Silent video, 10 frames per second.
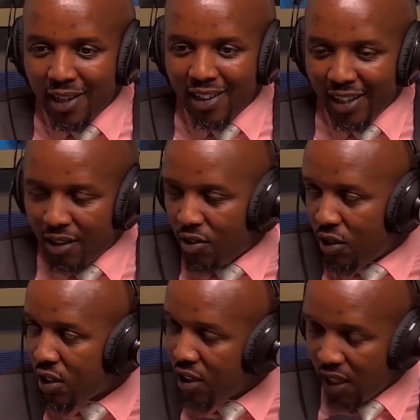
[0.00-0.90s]
Then
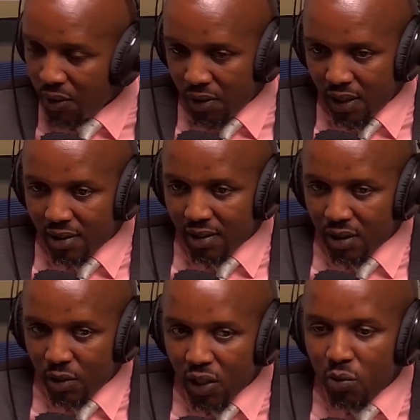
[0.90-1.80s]
share with us.
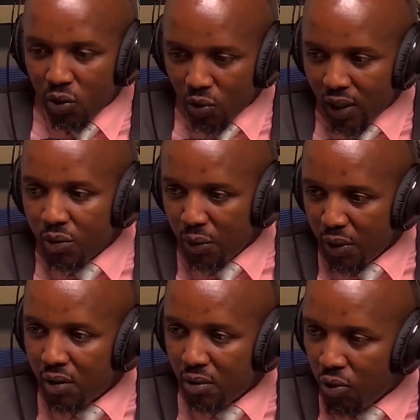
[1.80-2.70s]
Once we do that, we
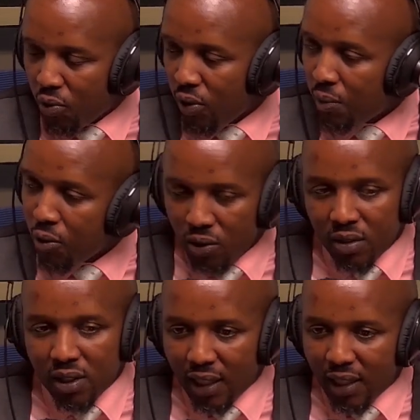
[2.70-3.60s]
will go through the
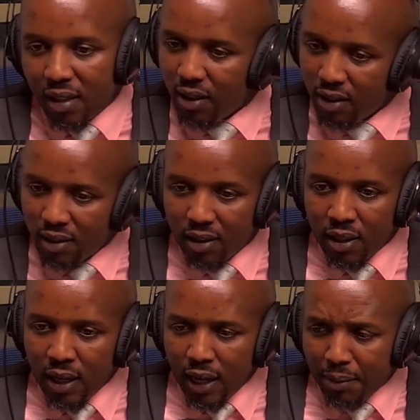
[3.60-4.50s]
motions again. And
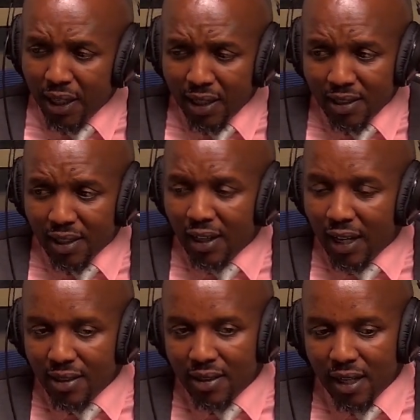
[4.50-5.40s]
but I said
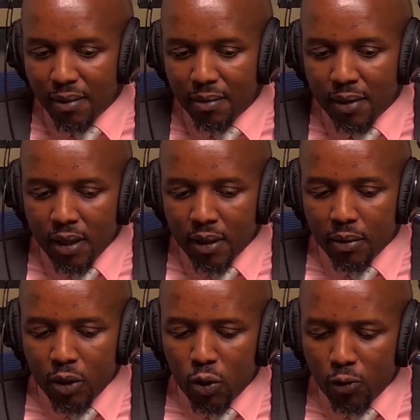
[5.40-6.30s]
last time,
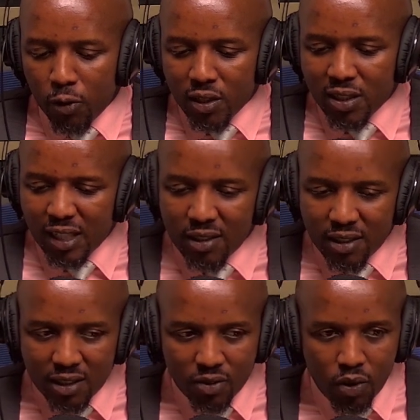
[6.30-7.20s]
when you're going for these
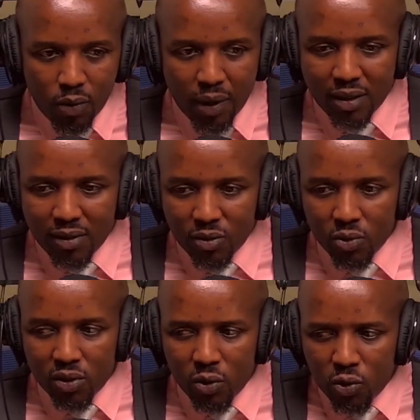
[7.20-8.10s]
services, when you're buying these
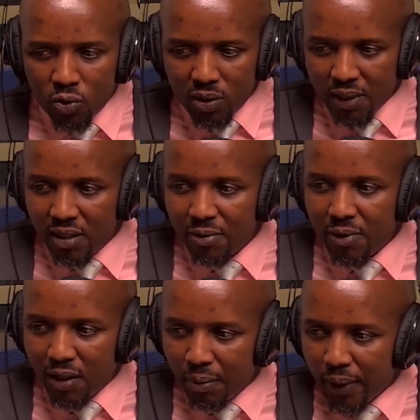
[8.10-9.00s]
goods, go to specific
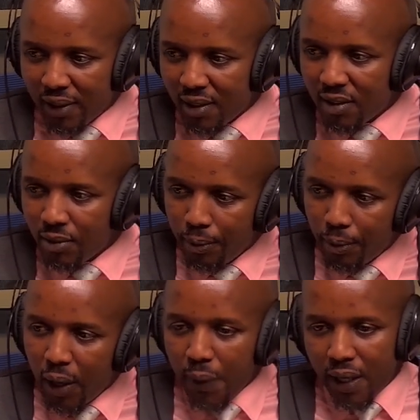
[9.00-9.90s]
places
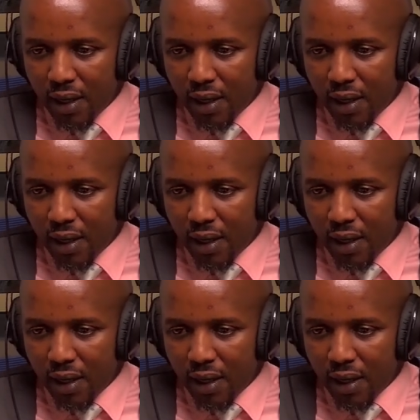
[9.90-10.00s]
where we can.